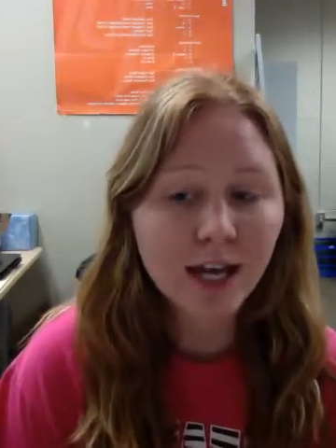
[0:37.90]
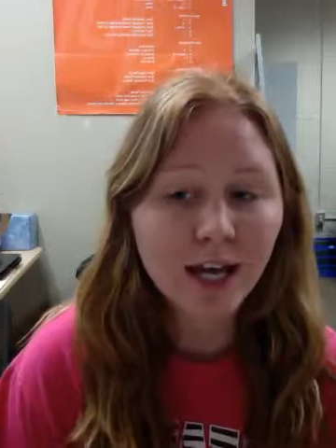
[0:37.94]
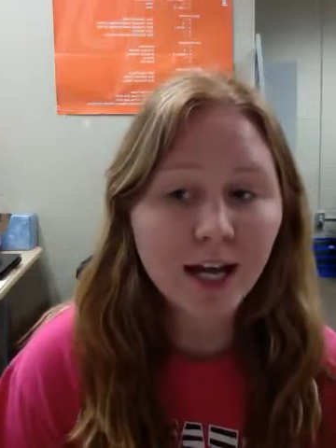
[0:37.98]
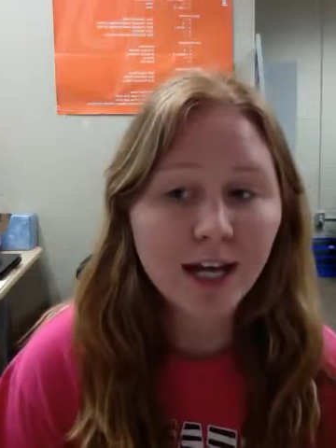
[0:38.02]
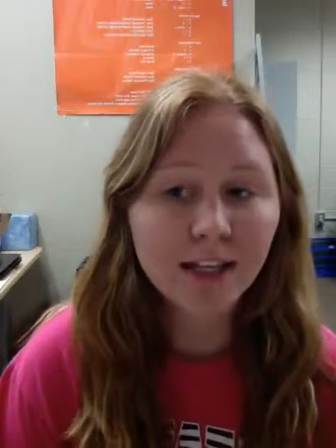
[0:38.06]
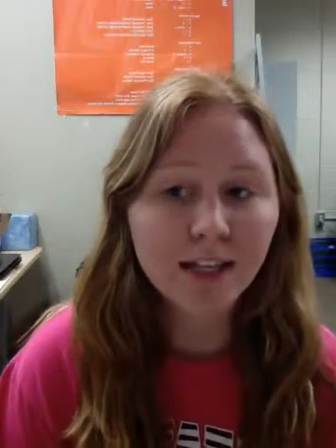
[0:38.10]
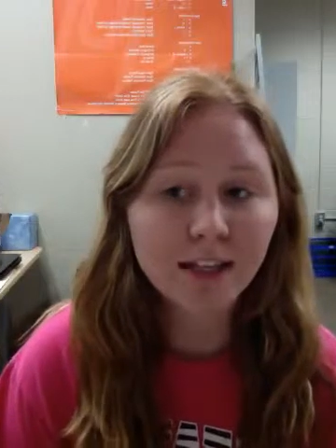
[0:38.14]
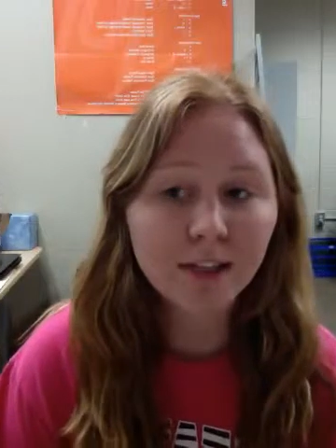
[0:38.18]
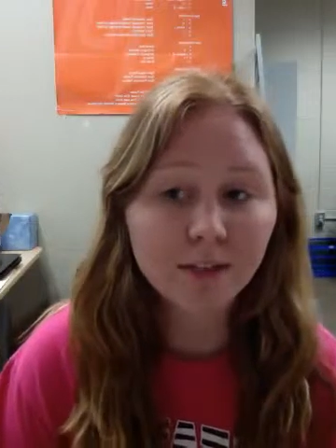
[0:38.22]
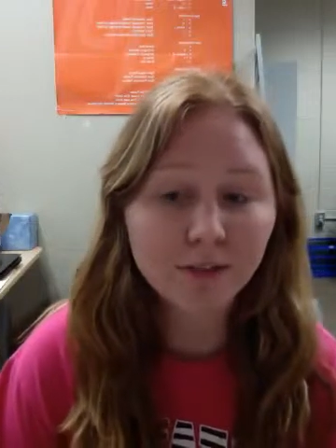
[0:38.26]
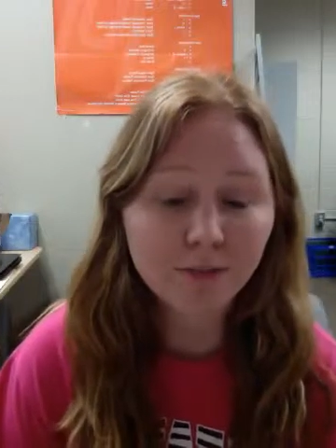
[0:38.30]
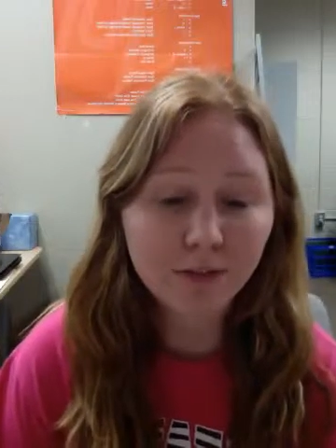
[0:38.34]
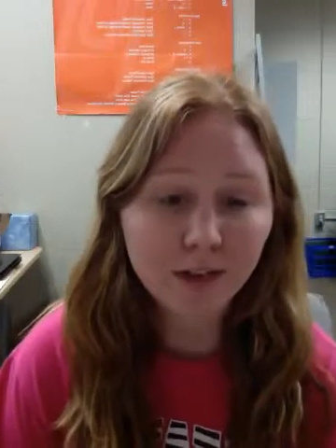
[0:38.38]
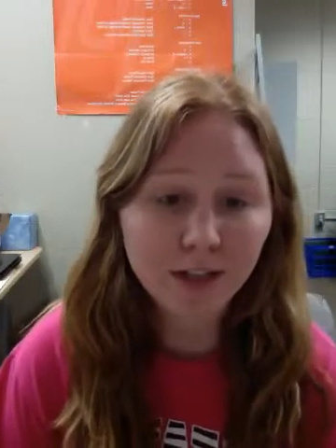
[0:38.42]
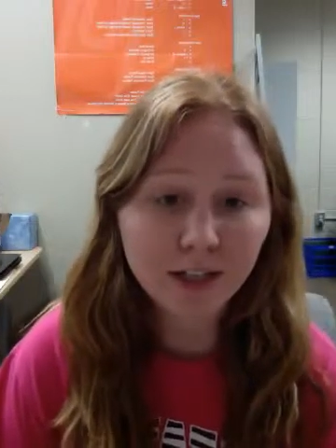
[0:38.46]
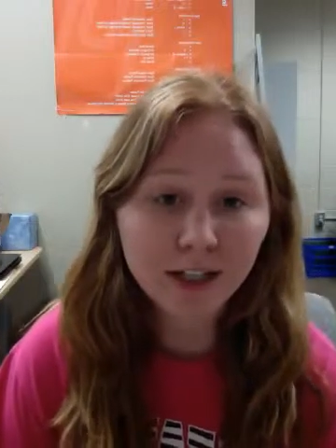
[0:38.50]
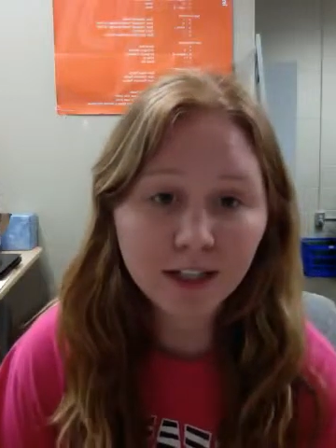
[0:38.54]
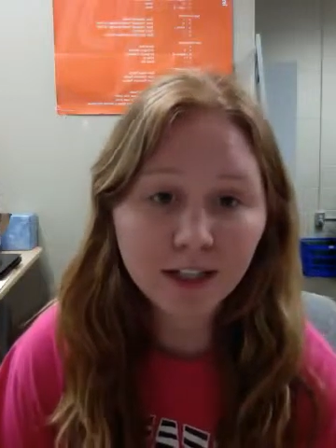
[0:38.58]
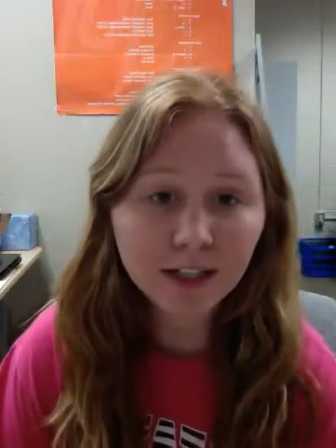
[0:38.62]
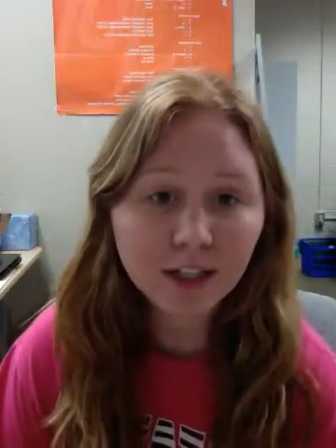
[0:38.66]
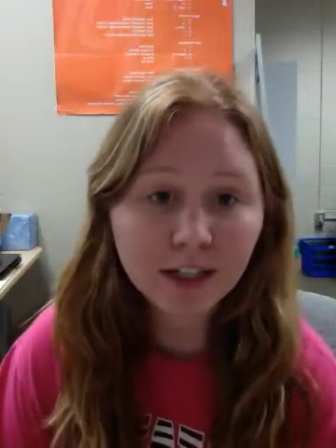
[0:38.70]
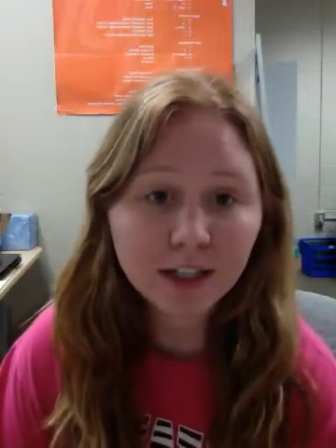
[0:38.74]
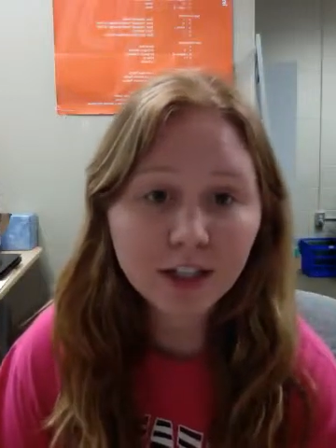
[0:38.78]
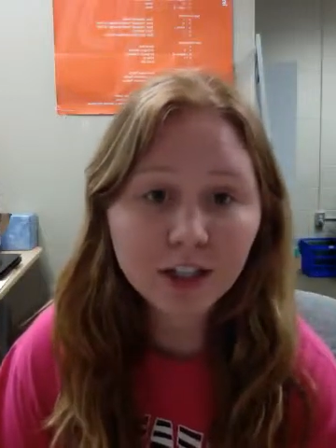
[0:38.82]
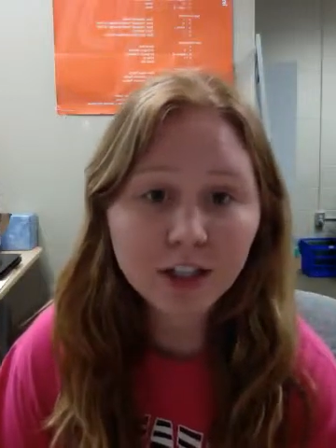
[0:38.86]
And then
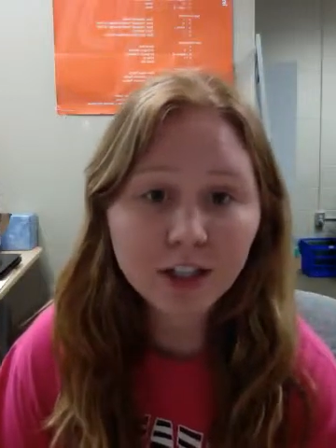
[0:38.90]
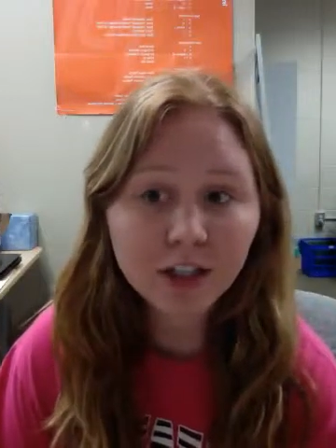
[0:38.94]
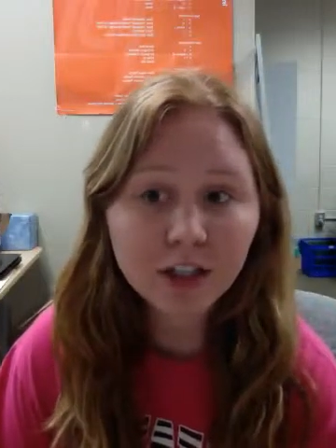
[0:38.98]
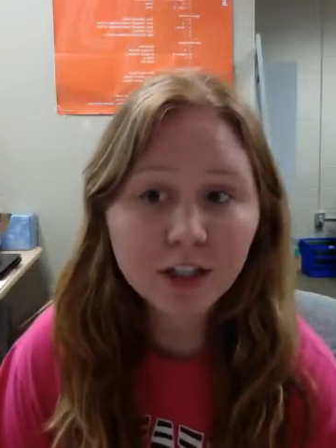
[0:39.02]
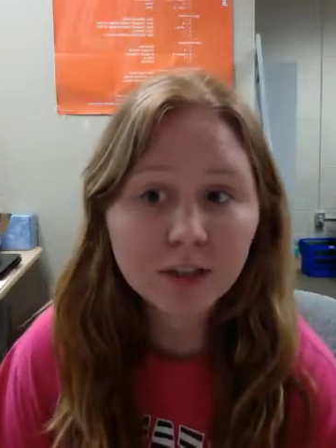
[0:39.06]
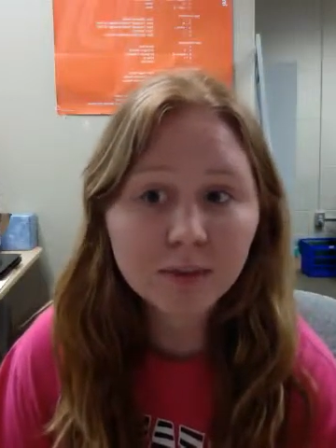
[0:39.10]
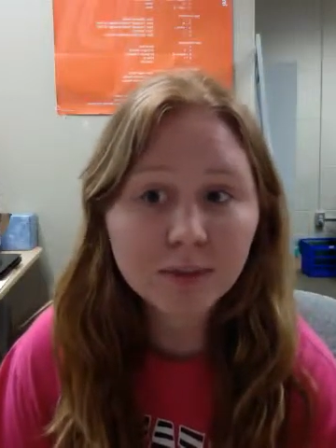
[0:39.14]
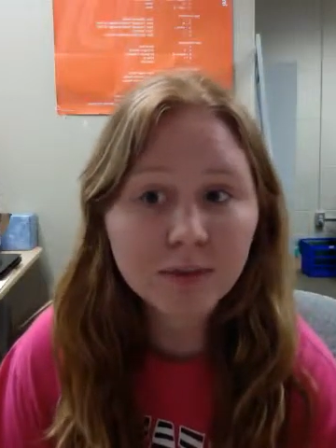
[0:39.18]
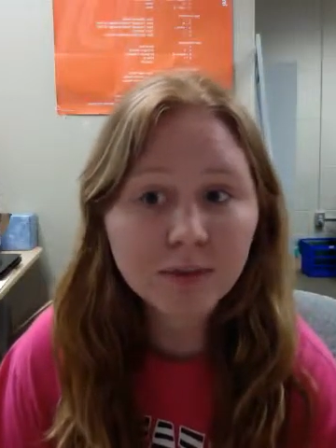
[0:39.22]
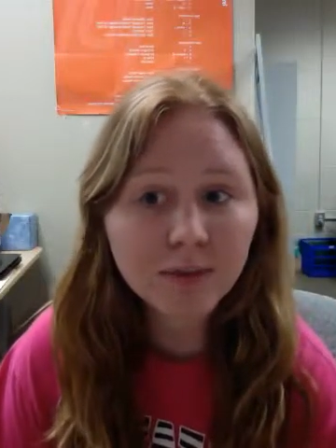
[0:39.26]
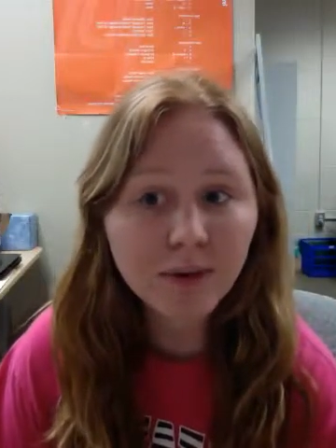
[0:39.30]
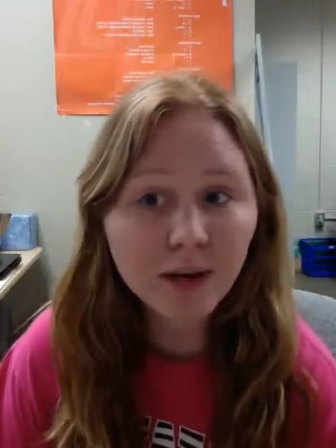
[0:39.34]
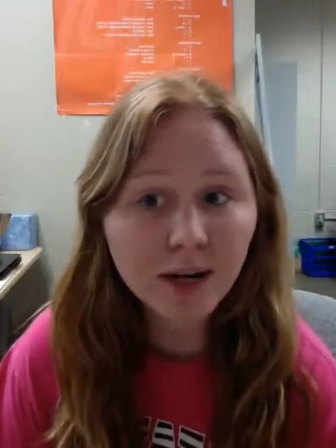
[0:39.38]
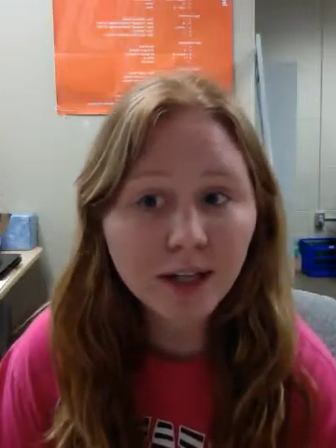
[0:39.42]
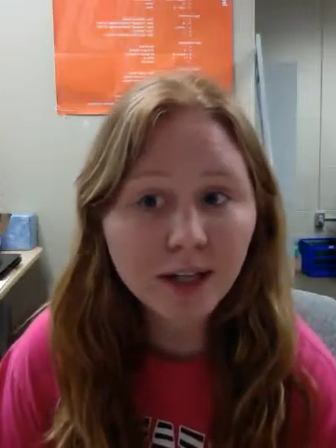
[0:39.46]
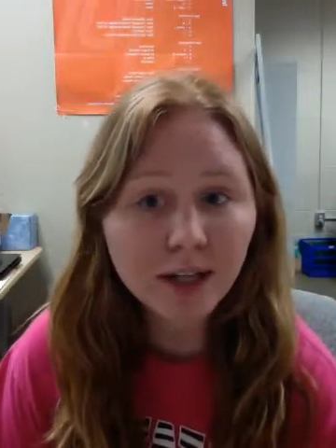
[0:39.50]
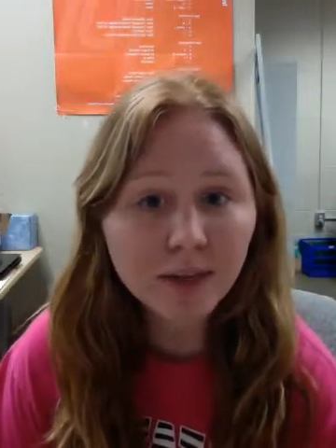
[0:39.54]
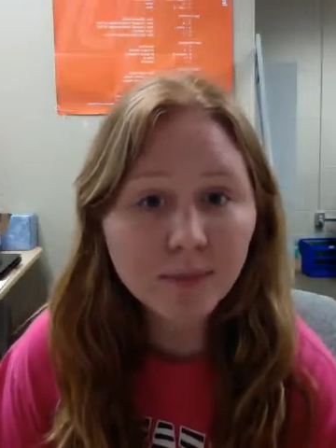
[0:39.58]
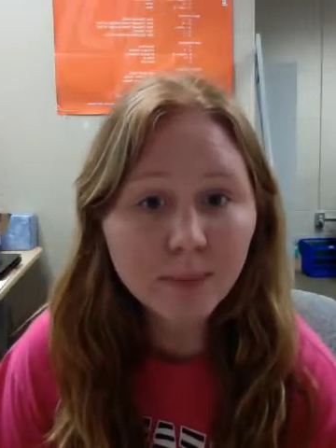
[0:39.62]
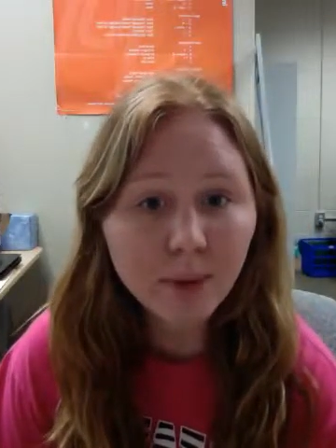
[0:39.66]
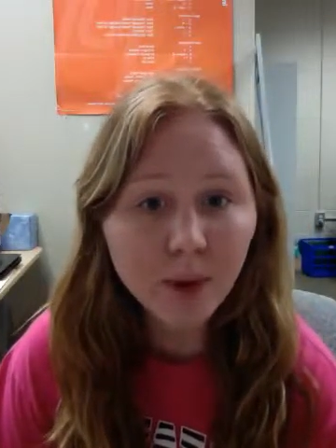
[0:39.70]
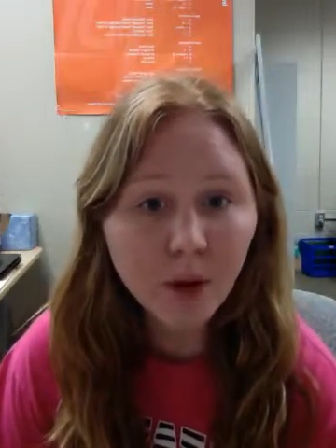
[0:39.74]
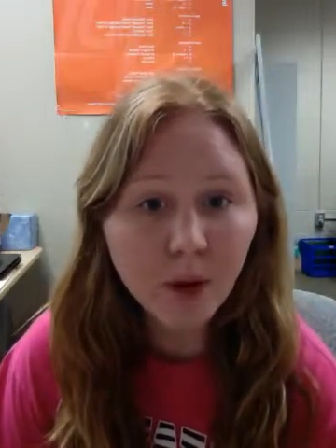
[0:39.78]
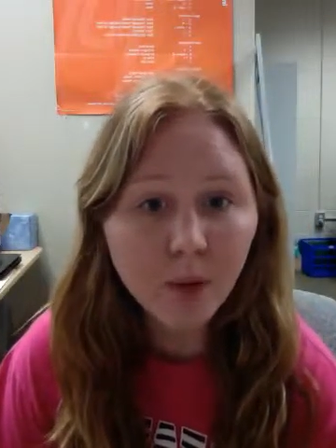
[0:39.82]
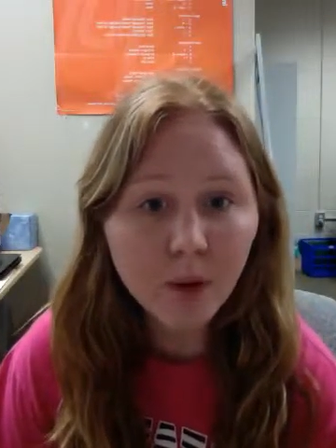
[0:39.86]
finally, you're going to be writing a
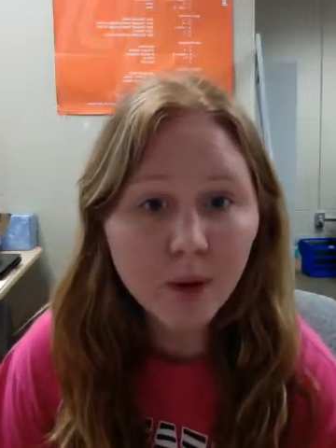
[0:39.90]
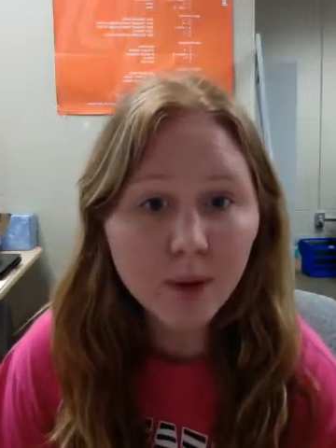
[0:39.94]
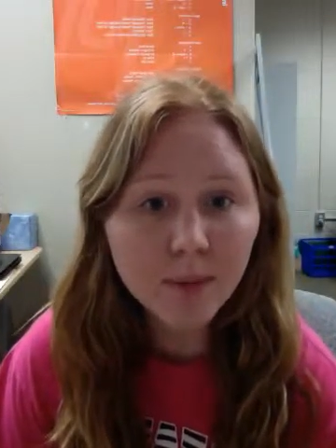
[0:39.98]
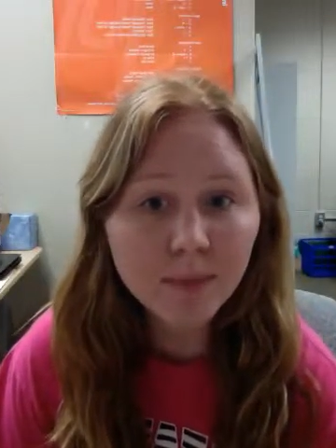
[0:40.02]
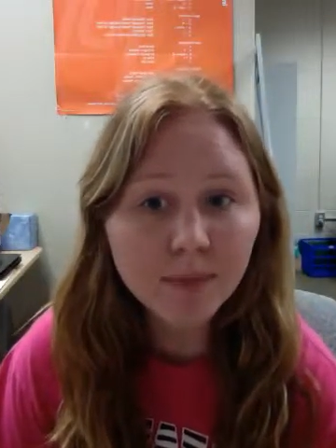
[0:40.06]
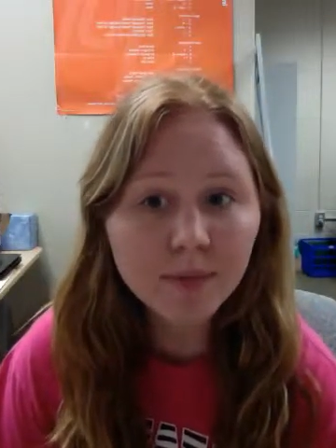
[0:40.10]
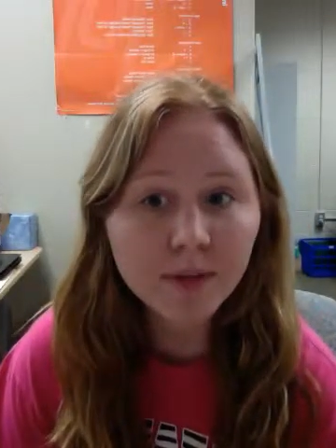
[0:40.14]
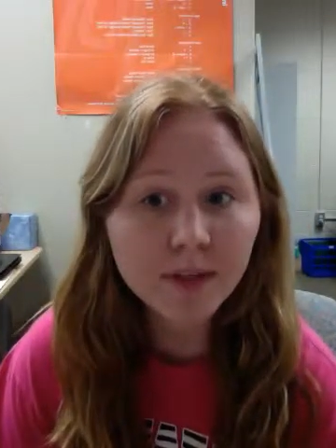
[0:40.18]
poem